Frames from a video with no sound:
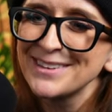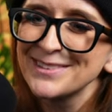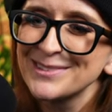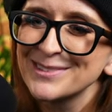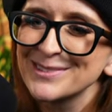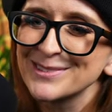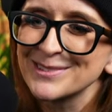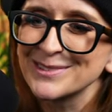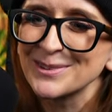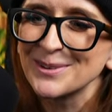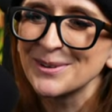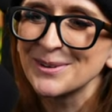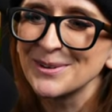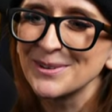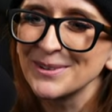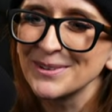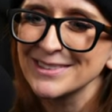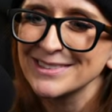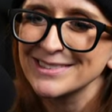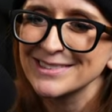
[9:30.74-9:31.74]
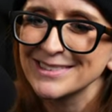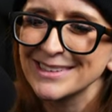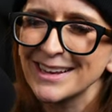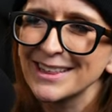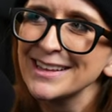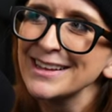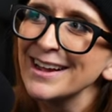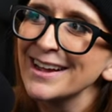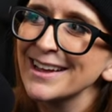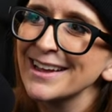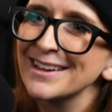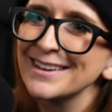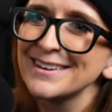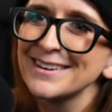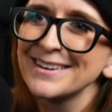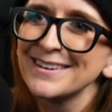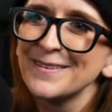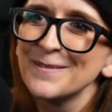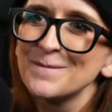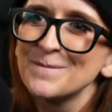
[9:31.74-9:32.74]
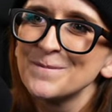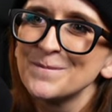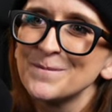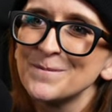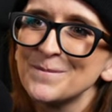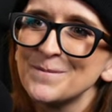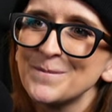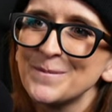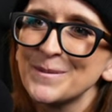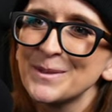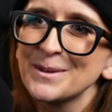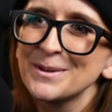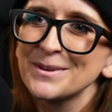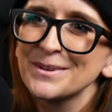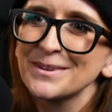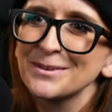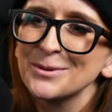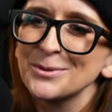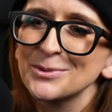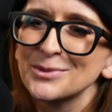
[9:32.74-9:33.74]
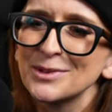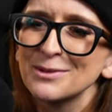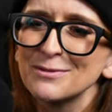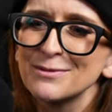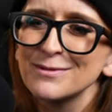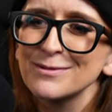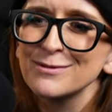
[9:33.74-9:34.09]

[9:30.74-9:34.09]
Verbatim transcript: so let's see. I think I had what was it?